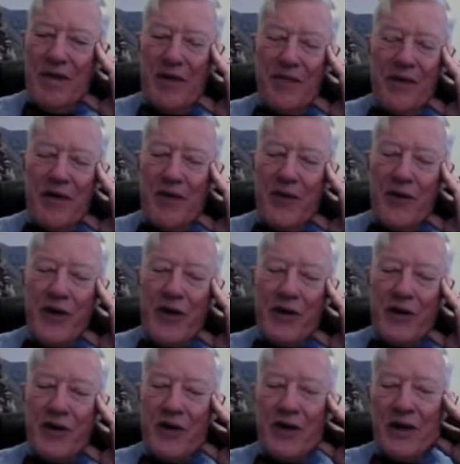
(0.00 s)
been
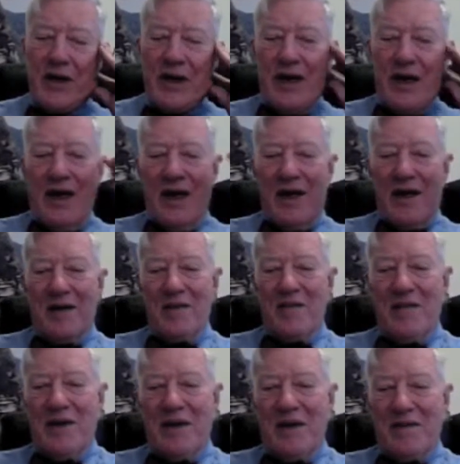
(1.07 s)
O'Neill.
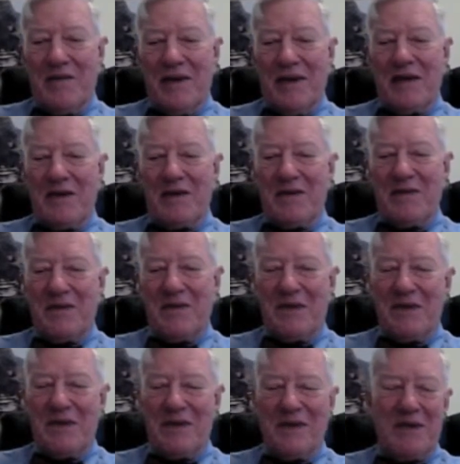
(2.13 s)
But
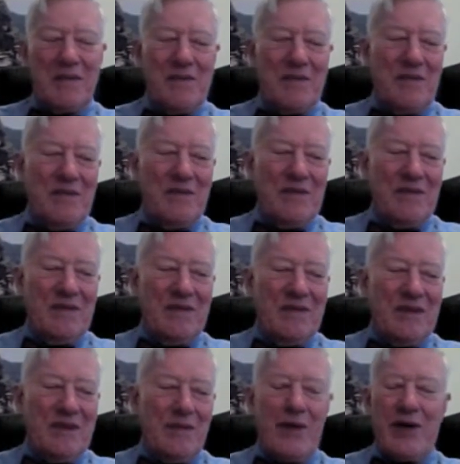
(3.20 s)
the
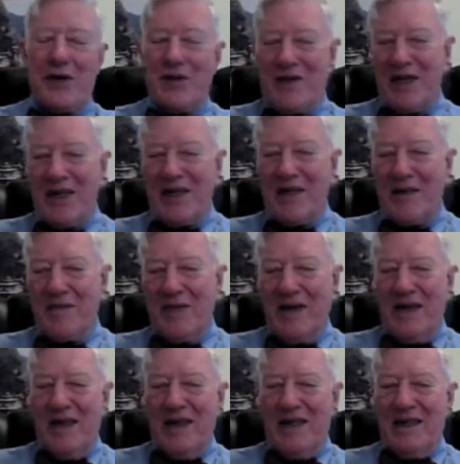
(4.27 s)
Speaker saying to
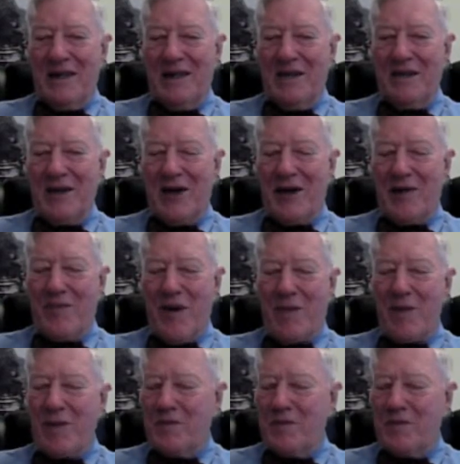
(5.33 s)
Senator Pepper,